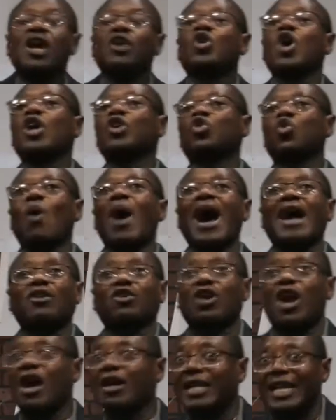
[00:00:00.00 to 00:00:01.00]
those who are
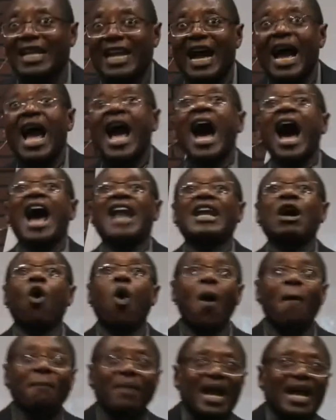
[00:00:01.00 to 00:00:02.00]
running and
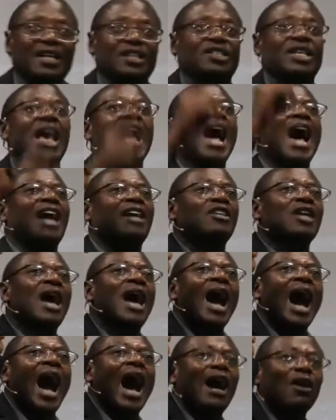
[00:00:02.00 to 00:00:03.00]
homeless and
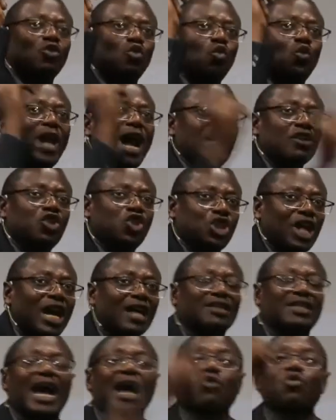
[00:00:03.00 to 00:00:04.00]
out without
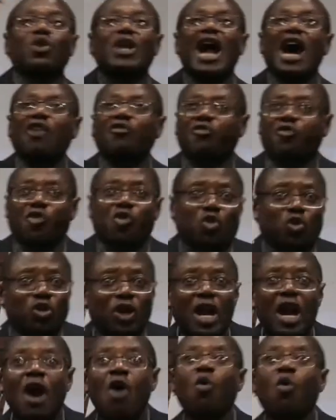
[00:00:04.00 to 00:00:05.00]
shelter and without food.
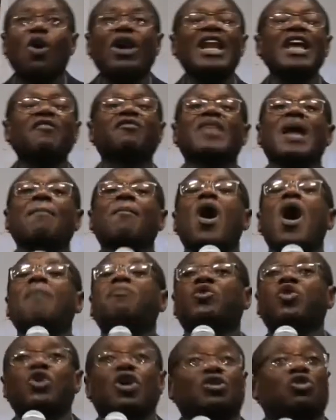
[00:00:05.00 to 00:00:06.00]
We lift them
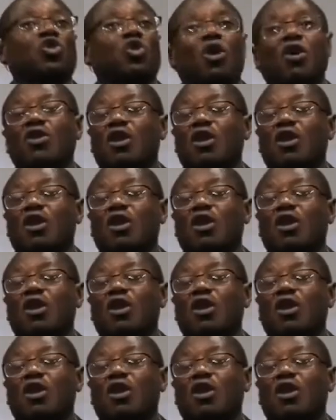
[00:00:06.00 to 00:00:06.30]
up to your throne